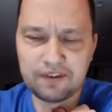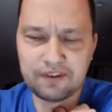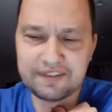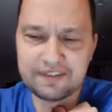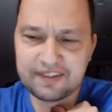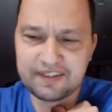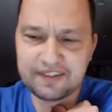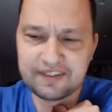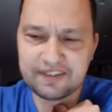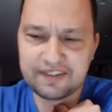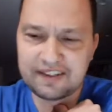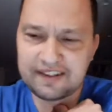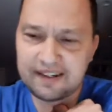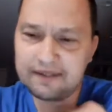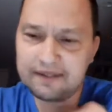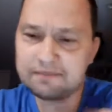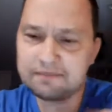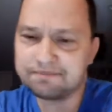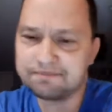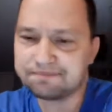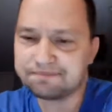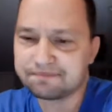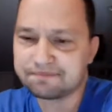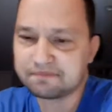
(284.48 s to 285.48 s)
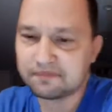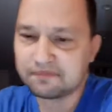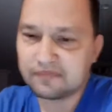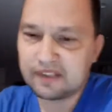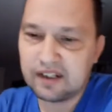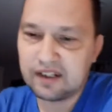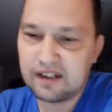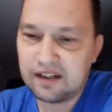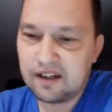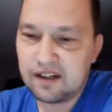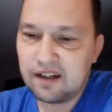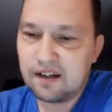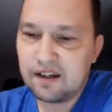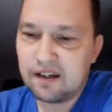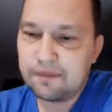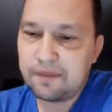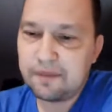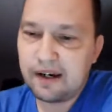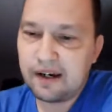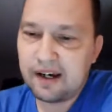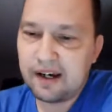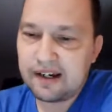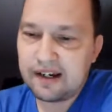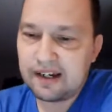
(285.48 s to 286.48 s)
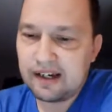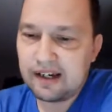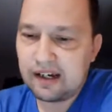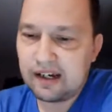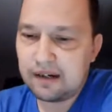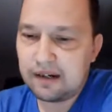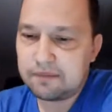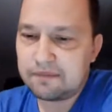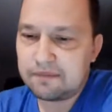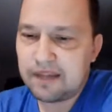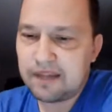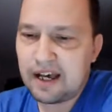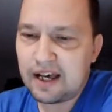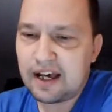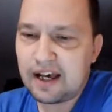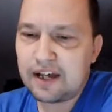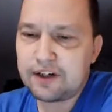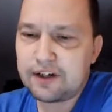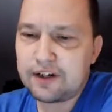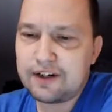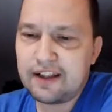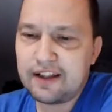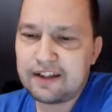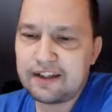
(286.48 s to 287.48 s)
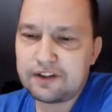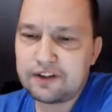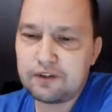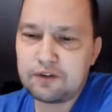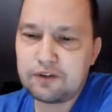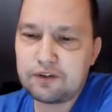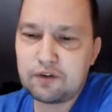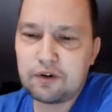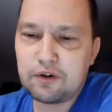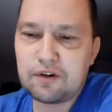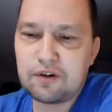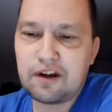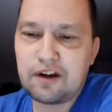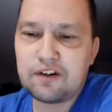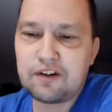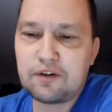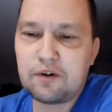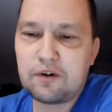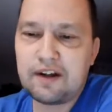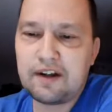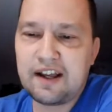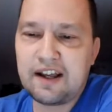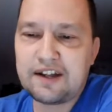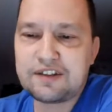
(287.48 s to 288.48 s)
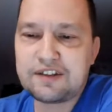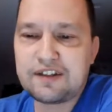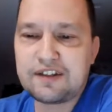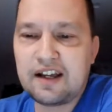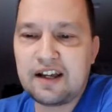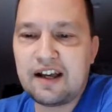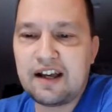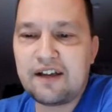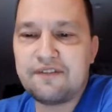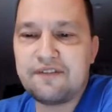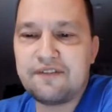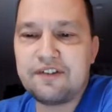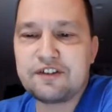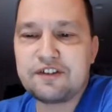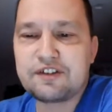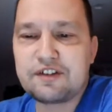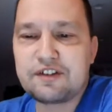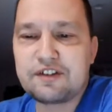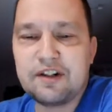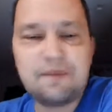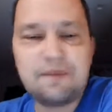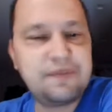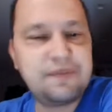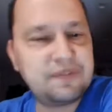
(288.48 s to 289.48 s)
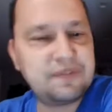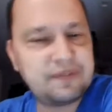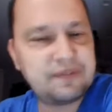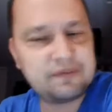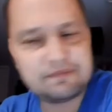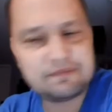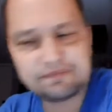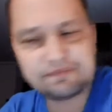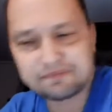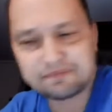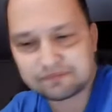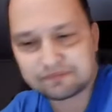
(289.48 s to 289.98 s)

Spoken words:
Sunday. But how do you like doing DoorDash fish streams?